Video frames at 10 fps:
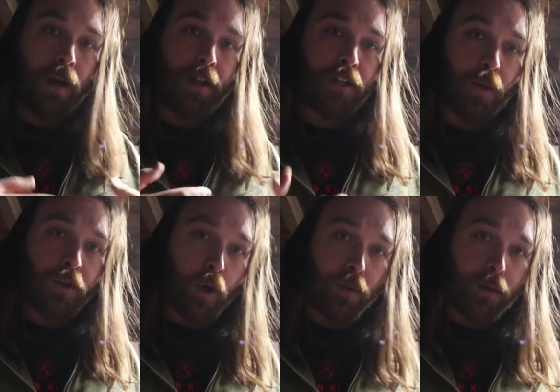All right, you know
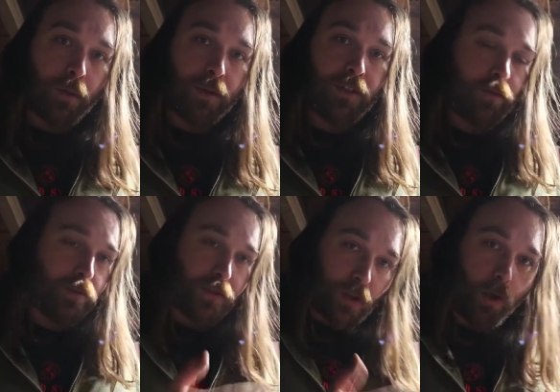what? Normally what we do
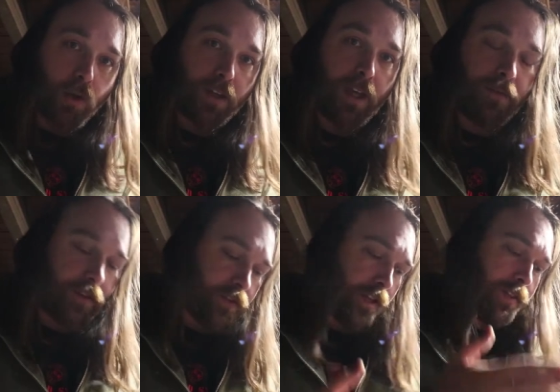is we tone our
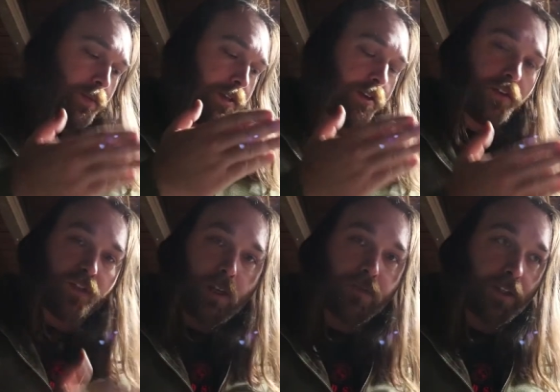canvas and then we get our
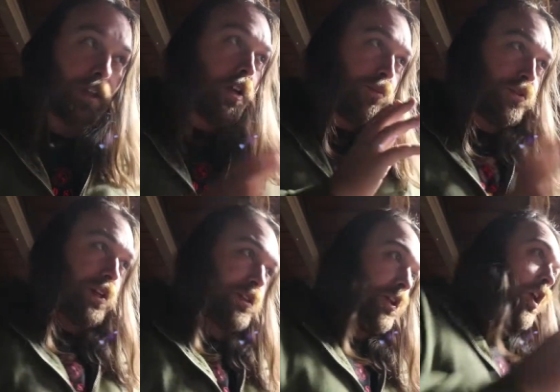subject
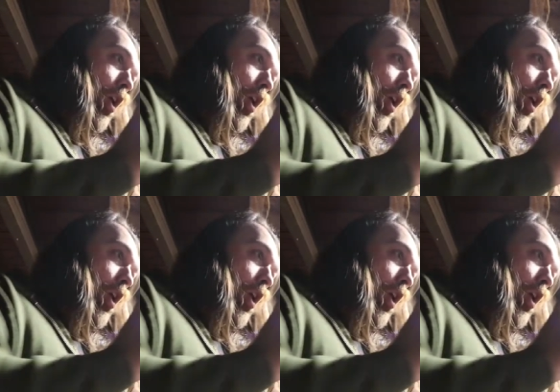projected